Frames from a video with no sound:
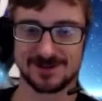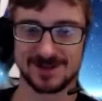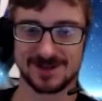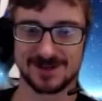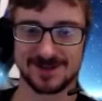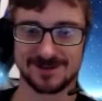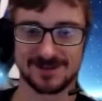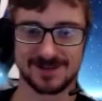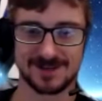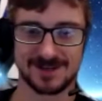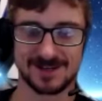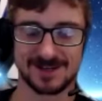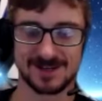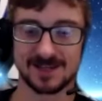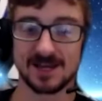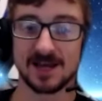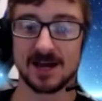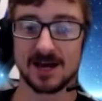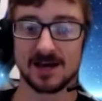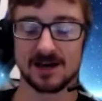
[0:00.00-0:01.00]
yeah. No,
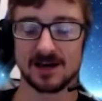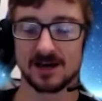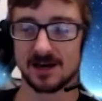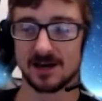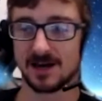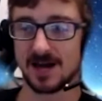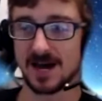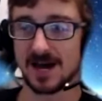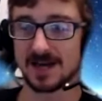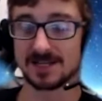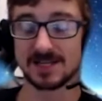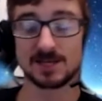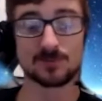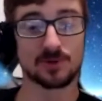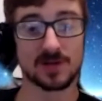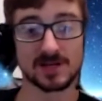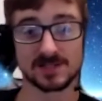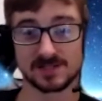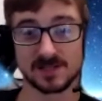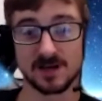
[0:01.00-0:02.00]
I did
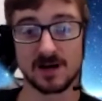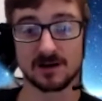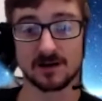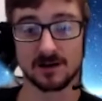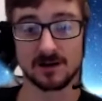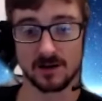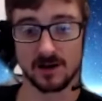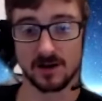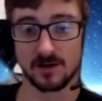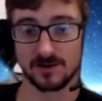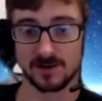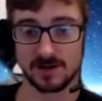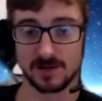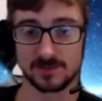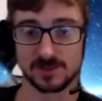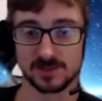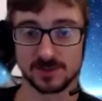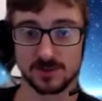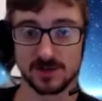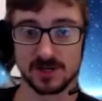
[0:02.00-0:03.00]
play soccer growing
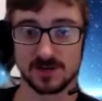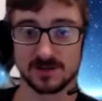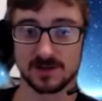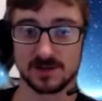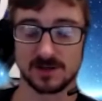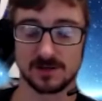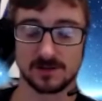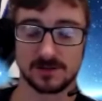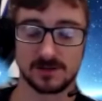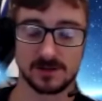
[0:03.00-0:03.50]
up as well, though.